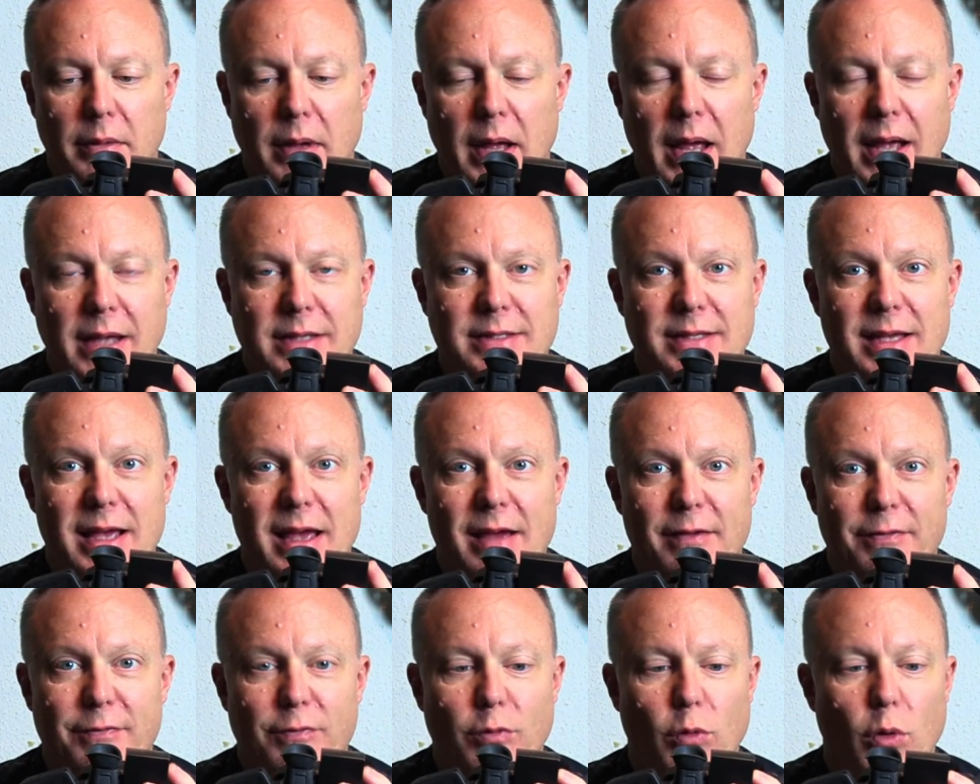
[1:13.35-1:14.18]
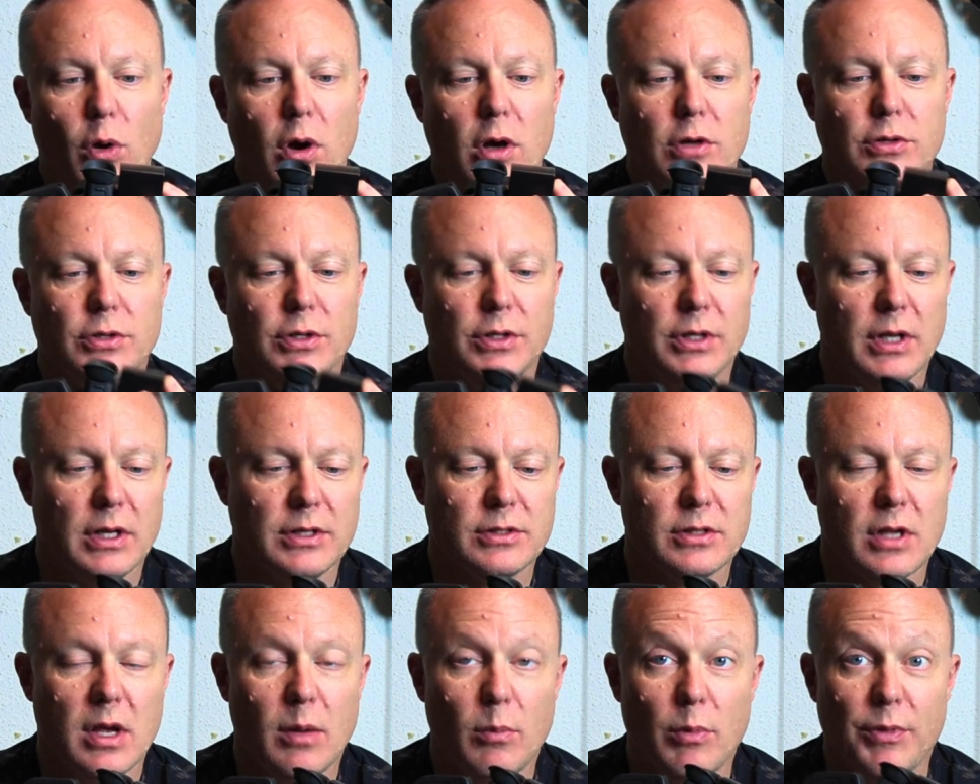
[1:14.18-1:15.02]
XF400
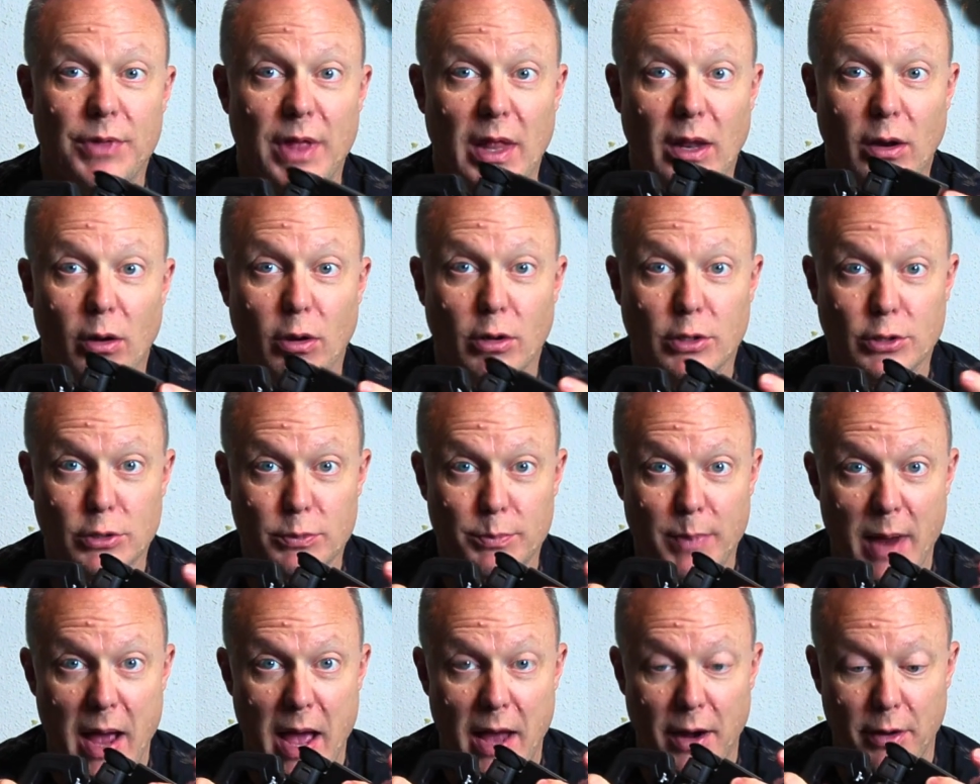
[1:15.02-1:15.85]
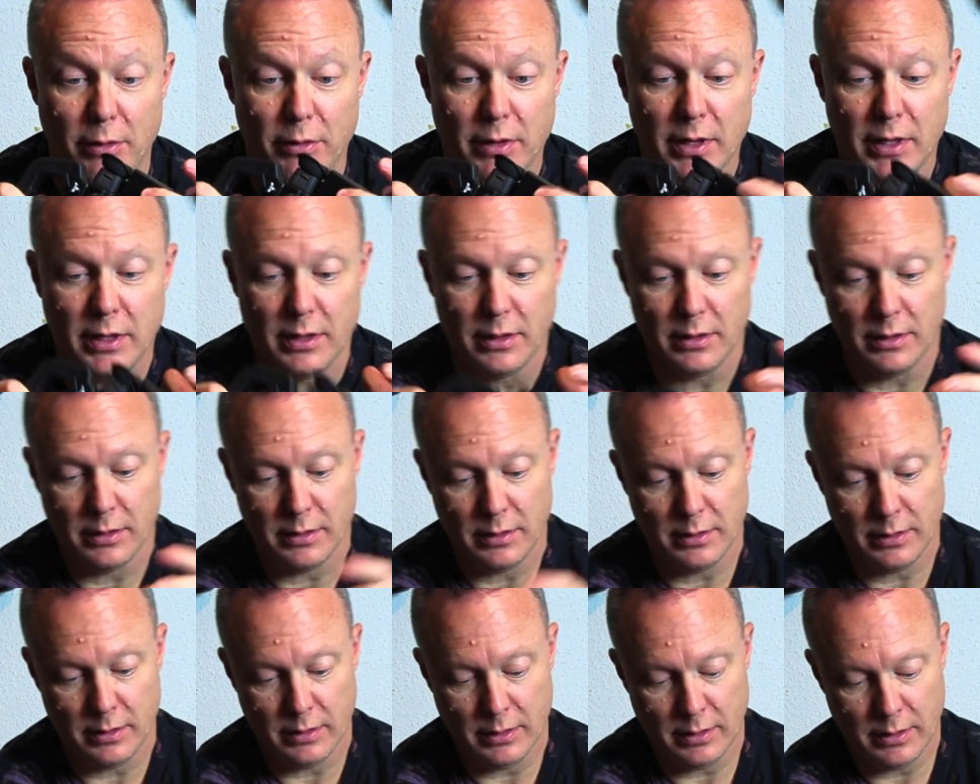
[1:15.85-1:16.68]
does come with a larger battery,
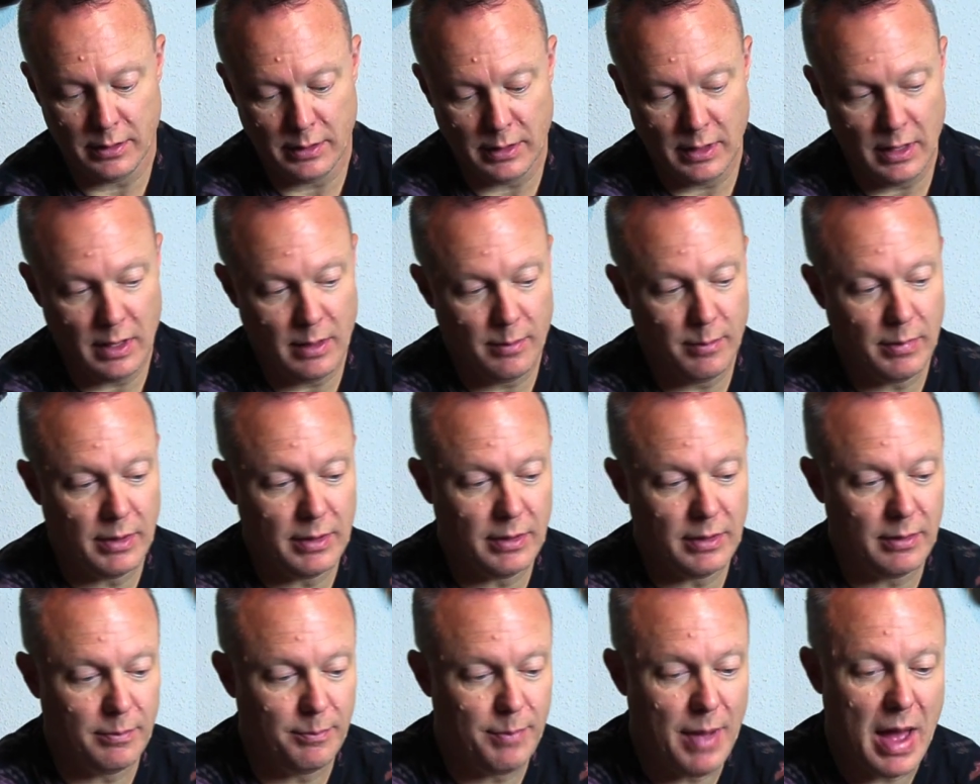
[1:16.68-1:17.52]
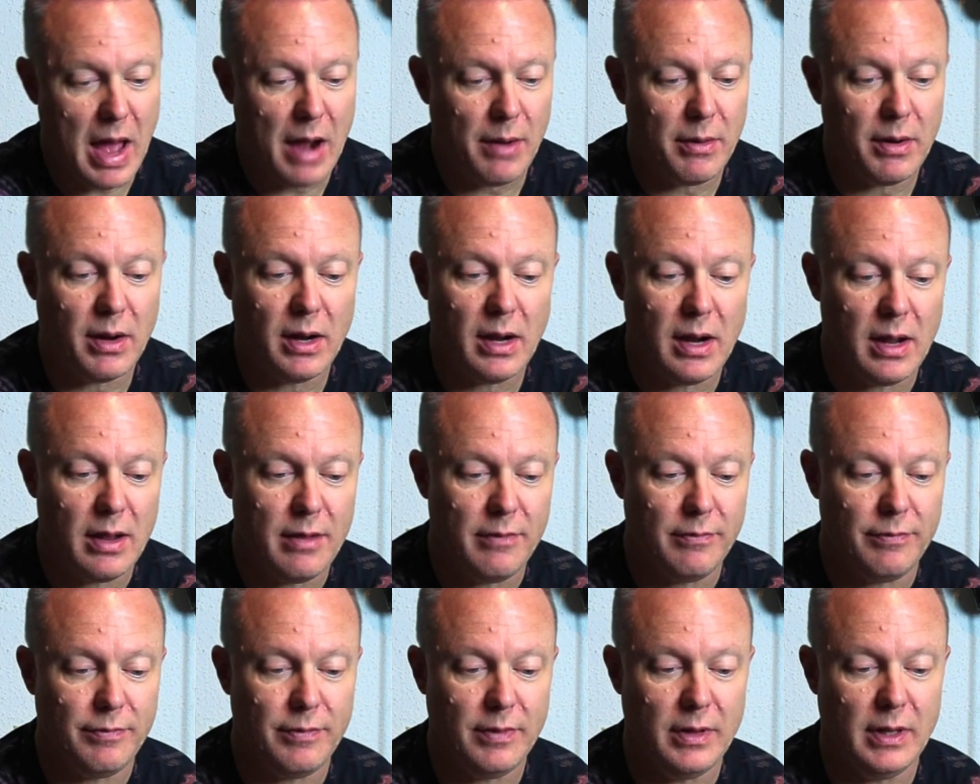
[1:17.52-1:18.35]
but the battery
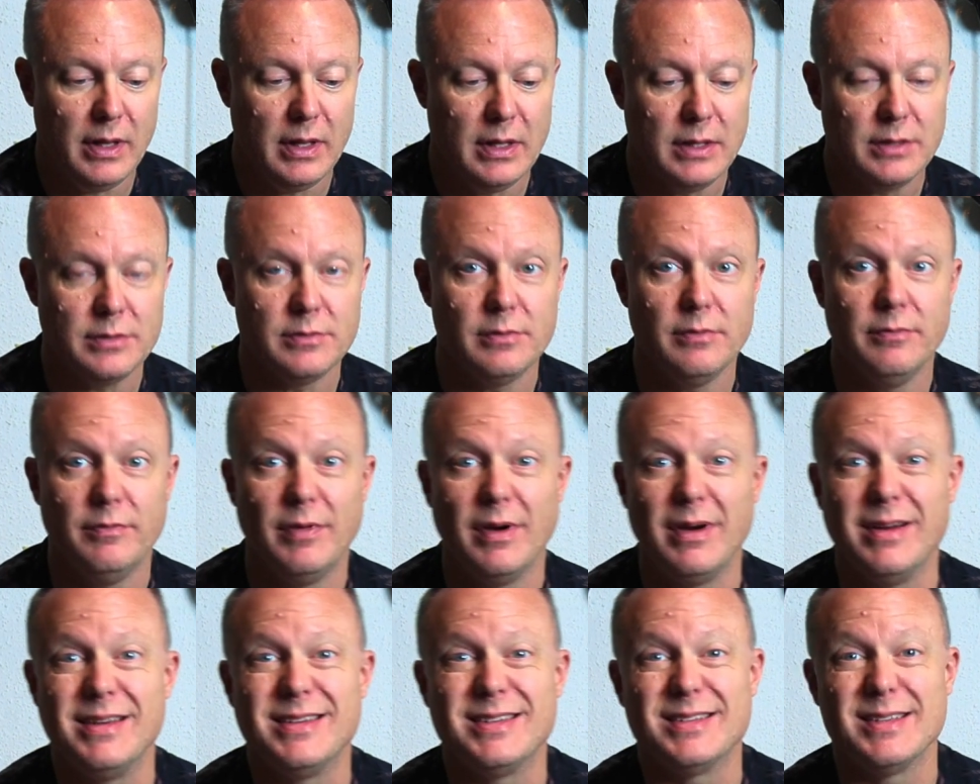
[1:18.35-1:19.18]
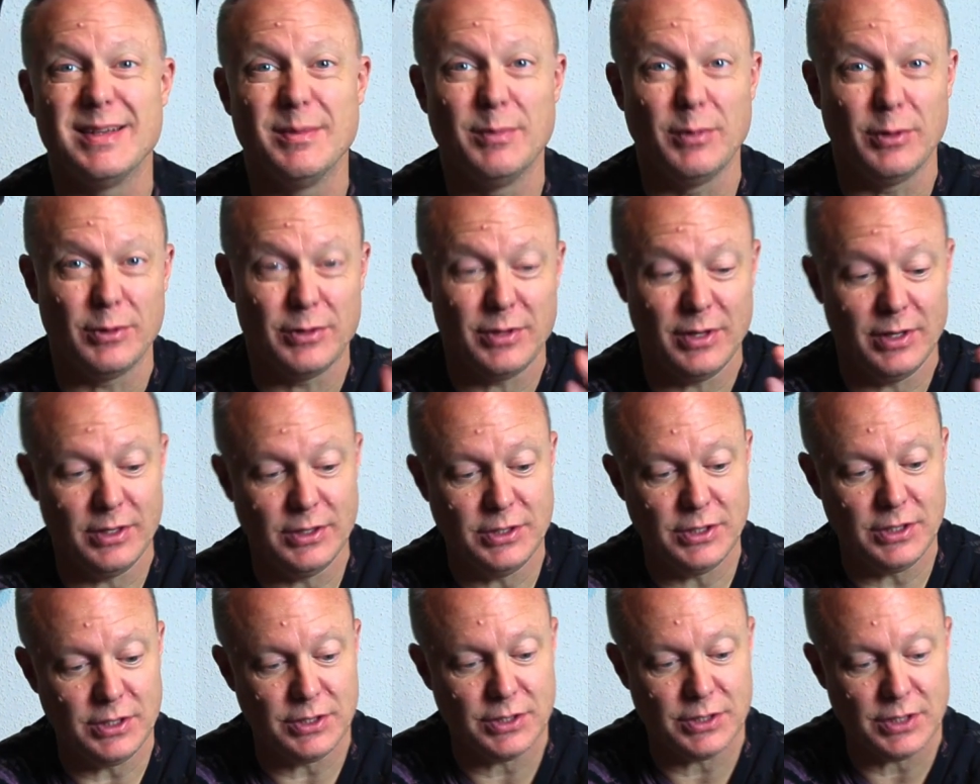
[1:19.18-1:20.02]
life is very similar to the
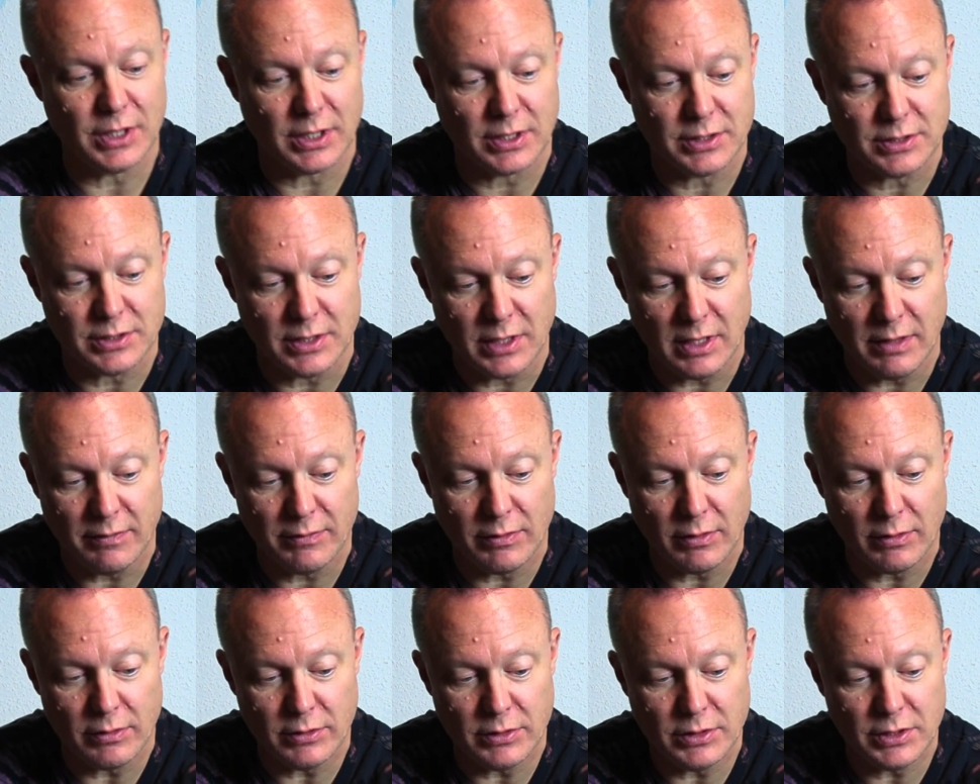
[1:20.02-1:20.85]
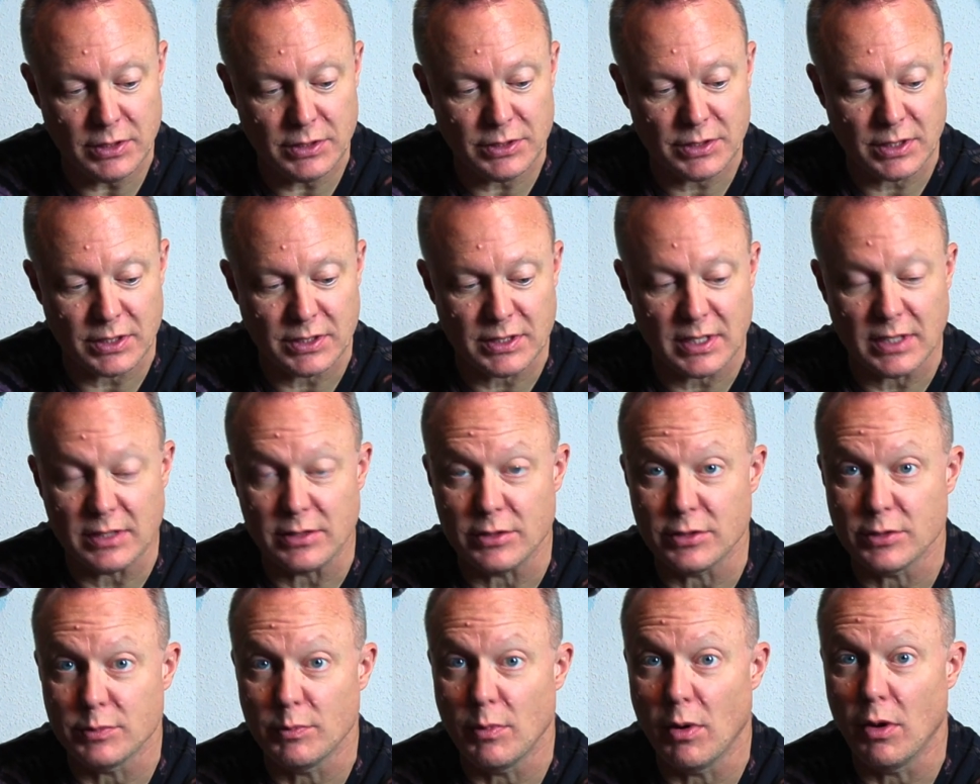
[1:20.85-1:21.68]
G60. Even though the G60 has a
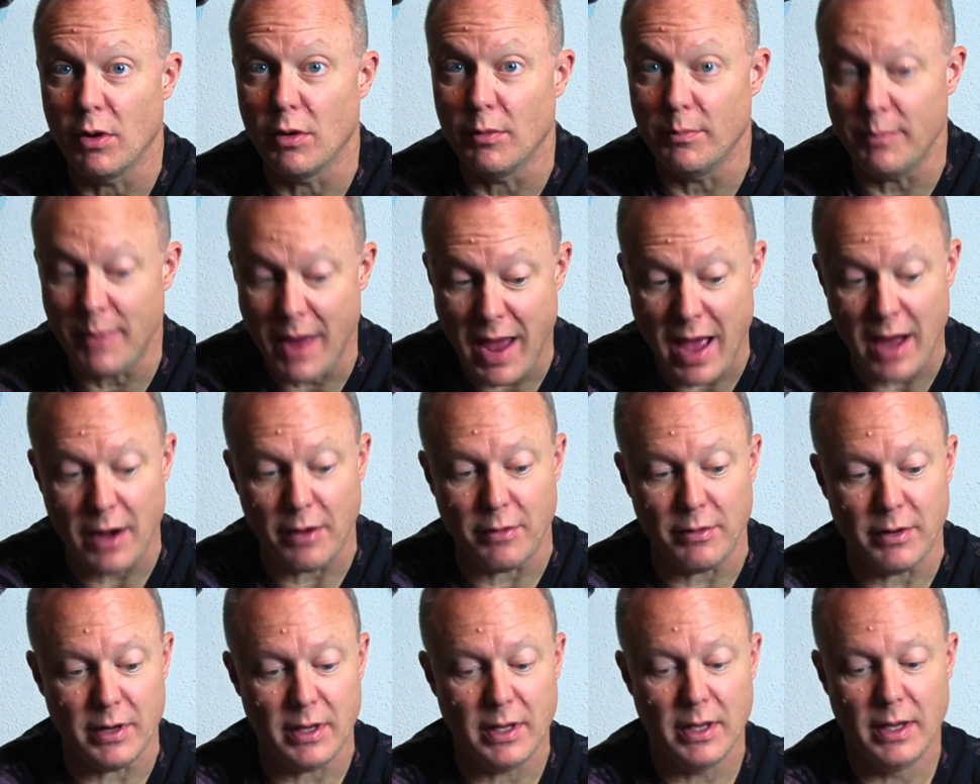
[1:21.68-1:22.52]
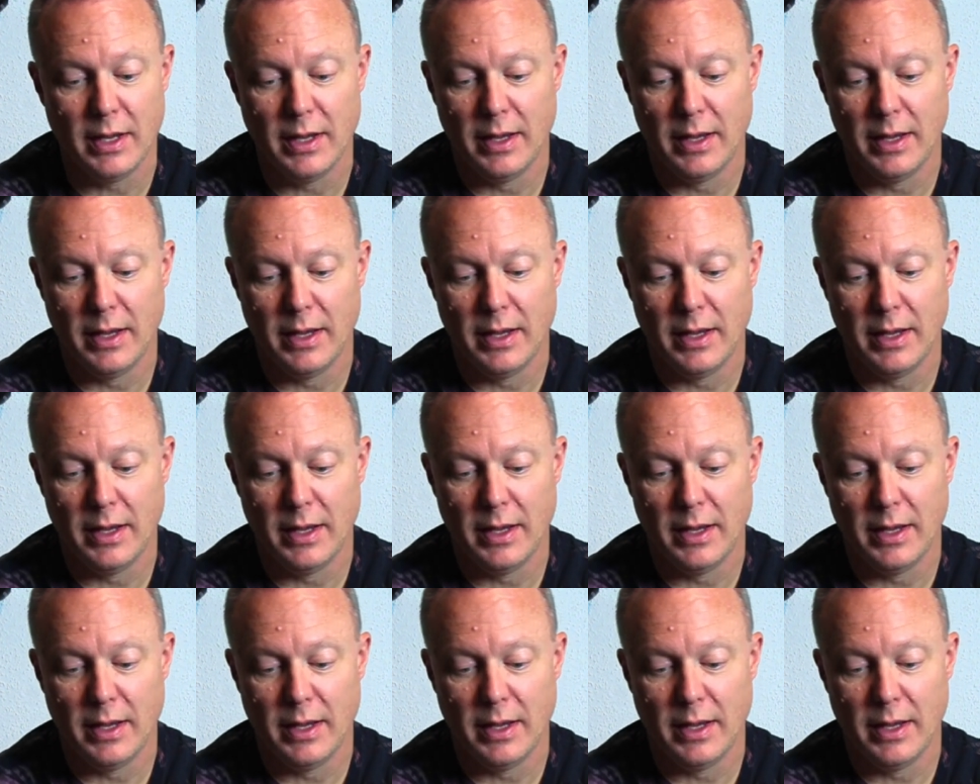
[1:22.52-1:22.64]
smaller battery,